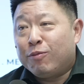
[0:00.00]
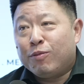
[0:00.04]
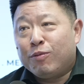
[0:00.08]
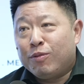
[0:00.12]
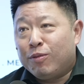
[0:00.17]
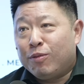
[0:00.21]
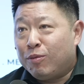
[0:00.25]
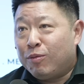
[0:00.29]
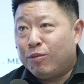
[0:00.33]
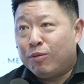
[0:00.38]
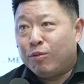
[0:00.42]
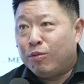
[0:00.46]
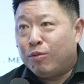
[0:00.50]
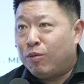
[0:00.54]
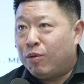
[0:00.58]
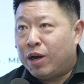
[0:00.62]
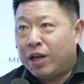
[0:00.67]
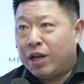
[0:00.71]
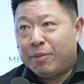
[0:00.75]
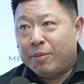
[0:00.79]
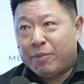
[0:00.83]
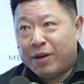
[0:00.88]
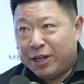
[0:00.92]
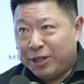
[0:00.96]

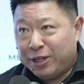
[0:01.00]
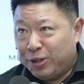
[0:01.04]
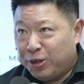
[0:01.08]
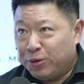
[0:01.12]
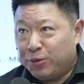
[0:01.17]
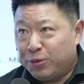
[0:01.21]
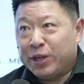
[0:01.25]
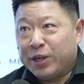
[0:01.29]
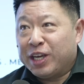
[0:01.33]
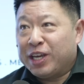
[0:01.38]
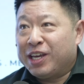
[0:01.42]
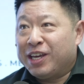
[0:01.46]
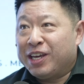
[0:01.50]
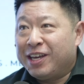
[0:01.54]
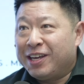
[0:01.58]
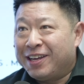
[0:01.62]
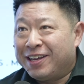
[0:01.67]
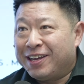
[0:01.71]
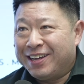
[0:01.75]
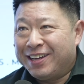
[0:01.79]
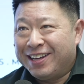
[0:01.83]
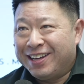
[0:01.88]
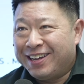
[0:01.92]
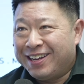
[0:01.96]
what am I doing?
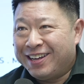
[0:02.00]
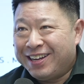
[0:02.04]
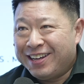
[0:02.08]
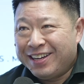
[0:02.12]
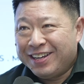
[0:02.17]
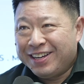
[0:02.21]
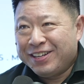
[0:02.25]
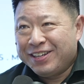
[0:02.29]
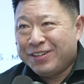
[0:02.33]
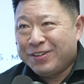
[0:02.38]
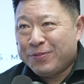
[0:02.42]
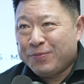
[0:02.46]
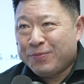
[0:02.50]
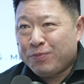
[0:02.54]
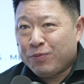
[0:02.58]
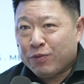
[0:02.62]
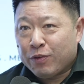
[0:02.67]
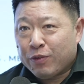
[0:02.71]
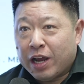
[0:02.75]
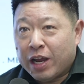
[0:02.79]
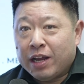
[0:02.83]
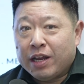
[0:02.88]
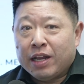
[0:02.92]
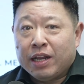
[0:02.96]

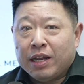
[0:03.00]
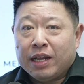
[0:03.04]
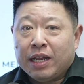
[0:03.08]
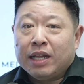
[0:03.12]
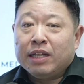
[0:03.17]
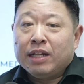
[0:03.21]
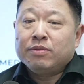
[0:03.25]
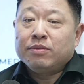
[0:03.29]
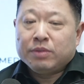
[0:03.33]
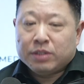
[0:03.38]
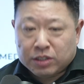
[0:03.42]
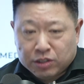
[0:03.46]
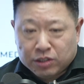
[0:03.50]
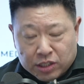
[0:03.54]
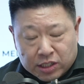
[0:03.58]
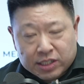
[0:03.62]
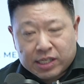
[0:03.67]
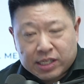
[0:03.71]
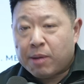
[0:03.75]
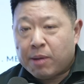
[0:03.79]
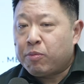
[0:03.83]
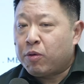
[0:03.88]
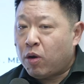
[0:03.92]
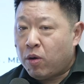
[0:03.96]
Right? And then just
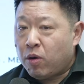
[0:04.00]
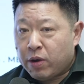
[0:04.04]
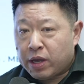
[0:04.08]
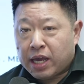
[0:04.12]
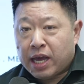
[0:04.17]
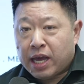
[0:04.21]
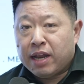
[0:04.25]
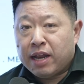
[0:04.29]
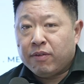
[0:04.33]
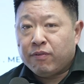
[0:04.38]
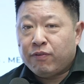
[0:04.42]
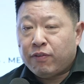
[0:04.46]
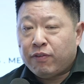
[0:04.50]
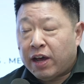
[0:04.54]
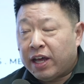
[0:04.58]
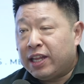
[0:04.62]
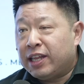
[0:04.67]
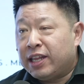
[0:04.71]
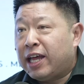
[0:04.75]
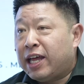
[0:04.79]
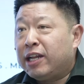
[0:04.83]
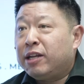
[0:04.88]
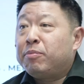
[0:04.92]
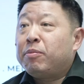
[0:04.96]
kept going at it and finally
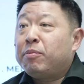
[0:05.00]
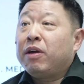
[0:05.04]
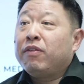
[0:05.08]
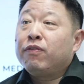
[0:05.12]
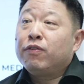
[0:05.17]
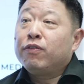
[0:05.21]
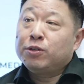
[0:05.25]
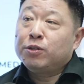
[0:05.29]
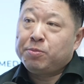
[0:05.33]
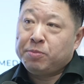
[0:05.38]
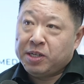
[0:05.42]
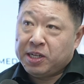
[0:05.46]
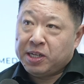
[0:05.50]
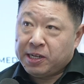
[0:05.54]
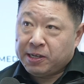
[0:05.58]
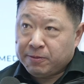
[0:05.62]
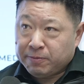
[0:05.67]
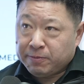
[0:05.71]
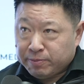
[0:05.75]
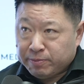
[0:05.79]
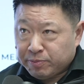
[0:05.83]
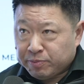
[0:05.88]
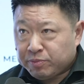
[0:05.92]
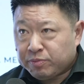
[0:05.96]
landed my first meeting.
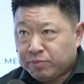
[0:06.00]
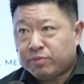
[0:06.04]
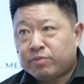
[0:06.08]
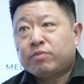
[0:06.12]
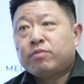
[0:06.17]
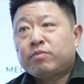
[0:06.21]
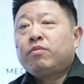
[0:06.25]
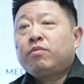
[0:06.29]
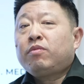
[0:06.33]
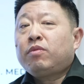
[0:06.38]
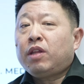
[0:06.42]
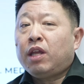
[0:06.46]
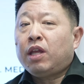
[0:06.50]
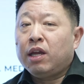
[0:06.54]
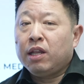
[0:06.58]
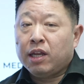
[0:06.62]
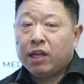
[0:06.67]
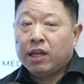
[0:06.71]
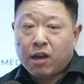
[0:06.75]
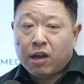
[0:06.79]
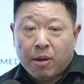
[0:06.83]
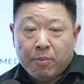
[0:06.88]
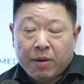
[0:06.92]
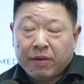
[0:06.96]
And
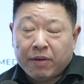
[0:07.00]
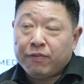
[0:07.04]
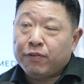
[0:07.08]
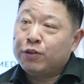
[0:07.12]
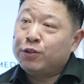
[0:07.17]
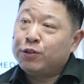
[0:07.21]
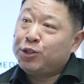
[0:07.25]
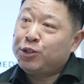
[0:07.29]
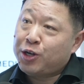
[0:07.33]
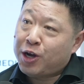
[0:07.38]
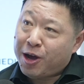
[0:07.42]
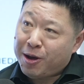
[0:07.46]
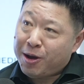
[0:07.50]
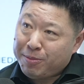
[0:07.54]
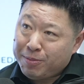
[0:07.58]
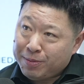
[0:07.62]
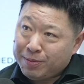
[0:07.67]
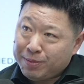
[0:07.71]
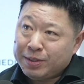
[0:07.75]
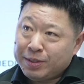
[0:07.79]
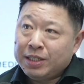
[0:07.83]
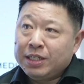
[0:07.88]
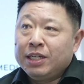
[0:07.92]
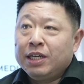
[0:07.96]
then got my first job.
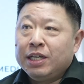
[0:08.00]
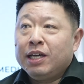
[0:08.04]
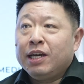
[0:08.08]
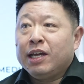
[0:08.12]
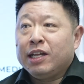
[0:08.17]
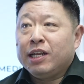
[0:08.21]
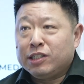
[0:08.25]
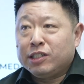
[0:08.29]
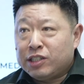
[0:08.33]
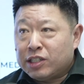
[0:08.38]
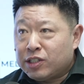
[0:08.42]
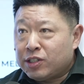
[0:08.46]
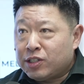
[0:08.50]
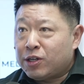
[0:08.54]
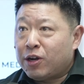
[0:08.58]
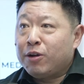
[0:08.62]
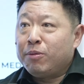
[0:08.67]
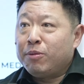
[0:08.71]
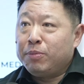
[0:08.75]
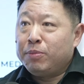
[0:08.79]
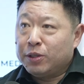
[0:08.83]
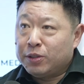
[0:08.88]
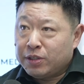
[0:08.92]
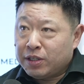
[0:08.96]
And it just
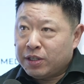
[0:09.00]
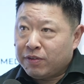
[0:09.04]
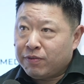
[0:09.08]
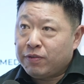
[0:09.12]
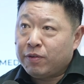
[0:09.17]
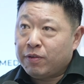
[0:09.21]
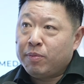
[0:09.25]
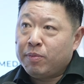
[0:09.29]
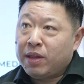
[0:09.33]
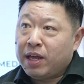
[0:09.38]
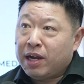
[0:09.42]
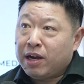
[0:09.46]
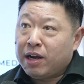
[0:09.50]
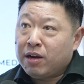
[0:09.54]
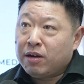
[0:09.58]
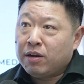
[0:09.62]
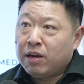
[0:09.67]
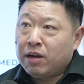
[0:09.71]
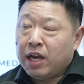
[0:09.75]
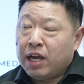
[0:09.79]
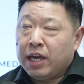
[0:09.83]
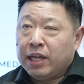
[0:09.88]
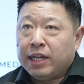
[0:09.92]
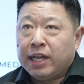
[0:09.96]
started building from there.
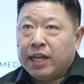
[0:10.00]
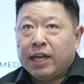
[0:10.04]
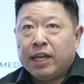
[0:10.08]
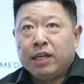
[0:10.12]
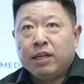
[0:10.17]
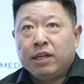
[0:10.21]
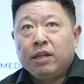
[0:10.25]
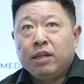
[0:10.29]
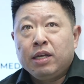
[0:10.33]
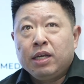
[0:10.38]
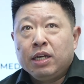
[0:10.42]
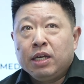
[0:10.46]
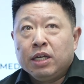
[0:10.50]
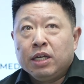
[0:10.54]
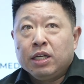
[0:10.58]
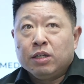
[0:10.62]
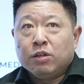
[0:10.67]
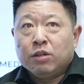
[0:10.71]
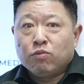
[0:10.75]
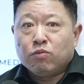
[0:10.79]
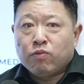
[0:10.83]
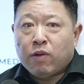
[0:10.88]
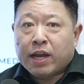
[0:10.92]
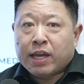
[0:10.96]
And then
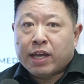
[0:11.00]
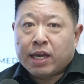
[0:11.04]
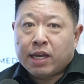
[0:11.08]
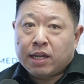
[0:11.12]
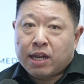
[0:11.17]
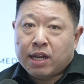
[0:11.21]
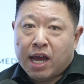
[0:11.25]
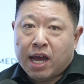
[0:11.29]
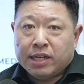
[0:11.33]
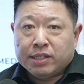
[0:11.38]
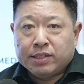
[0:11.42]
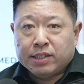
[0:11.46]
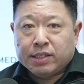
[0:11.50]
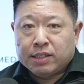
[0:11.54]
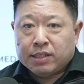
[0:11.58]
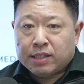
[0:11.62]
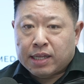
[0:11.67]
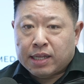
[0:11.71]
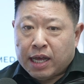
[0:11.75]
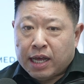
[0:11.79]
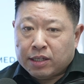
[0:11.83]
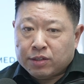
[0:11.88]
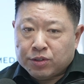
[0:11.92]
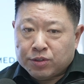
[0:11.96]
recognizing
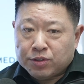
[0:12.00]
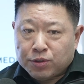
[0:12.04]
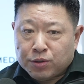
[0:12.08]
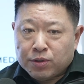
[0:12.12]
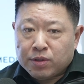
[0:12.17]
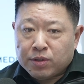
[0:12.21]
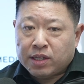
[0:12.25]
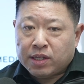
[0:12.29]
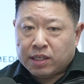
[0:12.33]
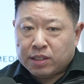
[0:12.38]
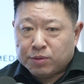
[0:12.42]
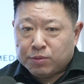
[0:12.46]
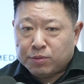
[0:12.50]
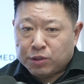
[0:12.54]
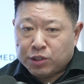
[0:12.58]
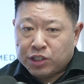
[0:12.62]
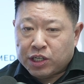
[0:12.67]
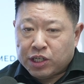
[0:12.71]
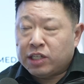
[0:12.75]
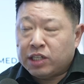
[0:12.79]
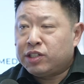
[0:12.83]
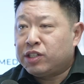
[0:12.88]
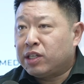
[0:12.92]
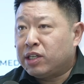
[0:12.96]
that certain things were
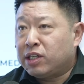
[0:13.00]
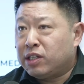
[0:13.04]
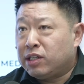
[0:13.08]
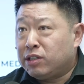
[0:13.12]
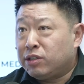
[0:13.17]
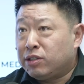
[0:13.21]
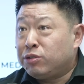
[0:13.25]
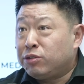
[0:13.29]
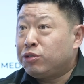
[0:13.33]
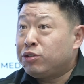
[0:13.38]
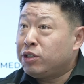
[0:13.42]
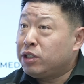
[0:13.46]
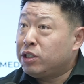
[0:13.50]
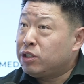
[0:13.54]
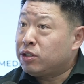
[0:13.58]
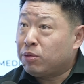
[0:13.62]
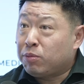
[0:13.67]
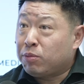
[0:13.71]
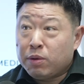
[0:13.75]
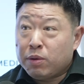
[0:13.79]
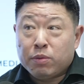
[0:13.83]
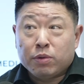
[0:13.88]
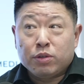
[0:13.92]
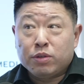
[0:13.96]
changing in the industry. So
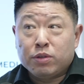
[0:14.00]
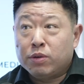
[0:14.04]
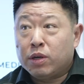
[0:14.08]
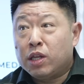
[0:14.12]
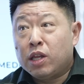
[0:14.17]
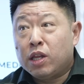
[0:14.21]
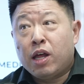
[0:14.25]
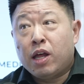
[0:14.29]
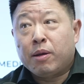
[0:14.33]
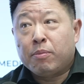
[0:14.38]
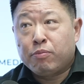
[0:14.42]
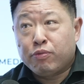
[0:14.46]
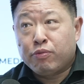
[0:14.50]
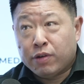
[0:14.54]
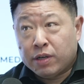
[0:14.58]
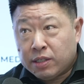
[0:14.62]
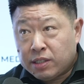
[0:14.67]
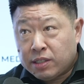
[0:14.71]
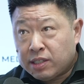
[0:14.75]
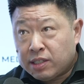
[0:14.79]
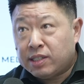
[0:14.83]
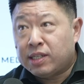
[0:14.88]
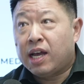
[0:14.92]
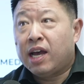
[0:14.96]
we were doing a lot of print
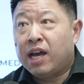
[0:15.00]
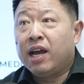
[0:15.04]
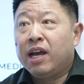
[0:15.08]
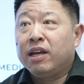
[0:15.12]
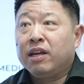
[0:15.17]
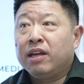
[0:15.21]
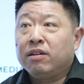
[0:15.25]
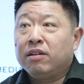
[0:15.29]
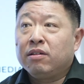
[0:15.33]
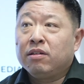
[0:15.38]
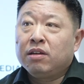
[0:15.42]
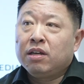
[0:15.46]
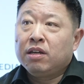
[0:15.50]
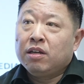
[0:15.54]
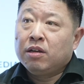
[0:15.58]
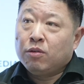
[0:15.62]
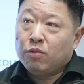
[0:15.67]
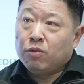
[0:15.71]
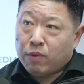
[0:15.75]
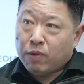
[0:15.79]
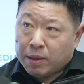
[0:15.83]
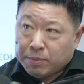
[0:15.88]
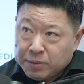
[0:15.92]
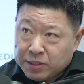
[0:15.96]
design,
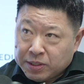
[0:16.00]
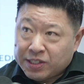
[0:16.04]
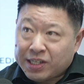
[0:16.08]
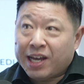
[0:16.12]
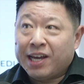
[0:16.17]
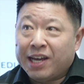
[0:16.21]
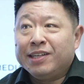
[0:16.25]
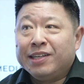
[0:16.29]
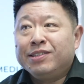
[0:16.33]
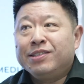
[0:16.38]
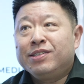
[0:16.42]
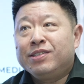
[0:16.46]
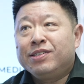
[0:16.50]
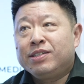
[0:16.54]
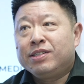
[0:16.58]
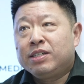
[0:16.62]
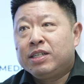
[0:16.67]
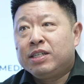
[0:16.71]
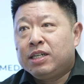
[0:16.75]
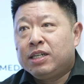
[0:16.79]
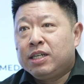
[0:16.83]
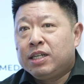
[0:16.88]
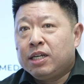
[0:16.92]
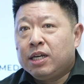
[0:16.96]
websites,
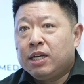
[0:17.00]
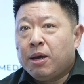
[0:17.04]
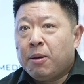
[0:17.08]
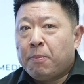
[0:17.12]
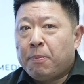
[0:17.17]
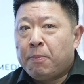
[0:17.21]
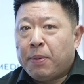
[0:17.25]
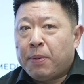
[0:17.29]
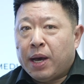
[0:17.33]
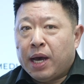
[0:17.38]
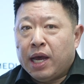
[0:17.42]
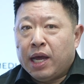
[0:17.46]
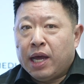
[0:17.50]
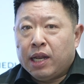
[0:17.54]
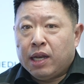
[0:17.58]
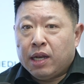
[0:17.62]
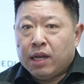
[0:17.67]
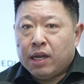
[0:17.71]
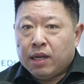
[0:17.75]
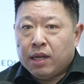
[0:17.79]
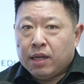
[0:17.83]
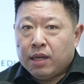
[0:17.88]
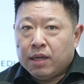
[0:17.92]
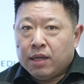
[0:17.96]
but
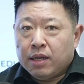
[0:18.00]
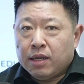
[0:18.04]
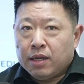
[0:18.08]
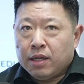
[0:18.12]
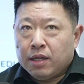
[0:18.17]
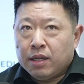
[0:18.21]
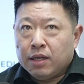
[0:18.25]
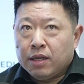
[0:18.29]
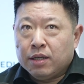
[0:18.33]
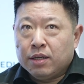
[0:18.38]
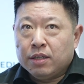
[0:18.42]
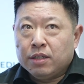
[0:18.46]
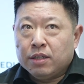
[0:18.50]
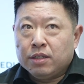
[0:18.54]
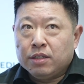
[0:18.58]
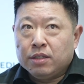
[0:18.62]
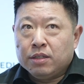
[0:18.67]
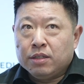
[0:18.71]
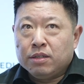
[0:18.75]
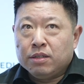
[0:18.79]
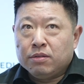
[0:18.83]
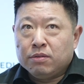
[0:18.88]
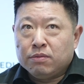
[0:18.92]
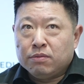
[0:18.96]

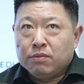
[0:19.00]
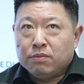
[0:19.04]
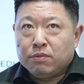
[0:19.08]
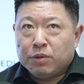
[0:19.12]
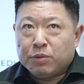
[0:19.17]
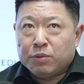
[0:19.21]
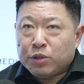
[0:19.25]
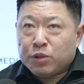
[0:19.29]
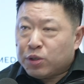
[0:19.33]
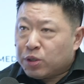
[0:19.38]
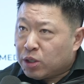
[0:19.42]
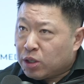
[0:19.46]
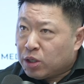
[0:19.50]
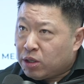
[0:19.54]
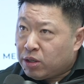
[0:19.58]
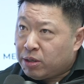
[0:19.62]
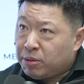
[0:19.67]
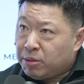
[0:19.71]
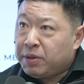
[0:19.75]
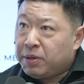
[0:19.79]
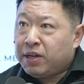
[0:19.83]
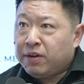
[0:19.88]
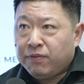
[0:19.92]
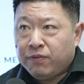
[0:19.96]
we were doing a
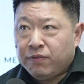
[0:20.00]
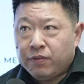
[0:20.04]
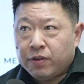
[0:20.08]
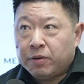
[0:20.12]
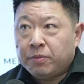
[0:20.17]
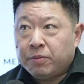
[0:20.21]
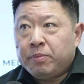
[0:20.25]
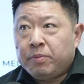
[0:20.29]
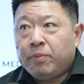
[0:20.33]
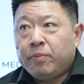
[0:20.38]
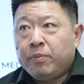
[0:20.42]
little bit in film,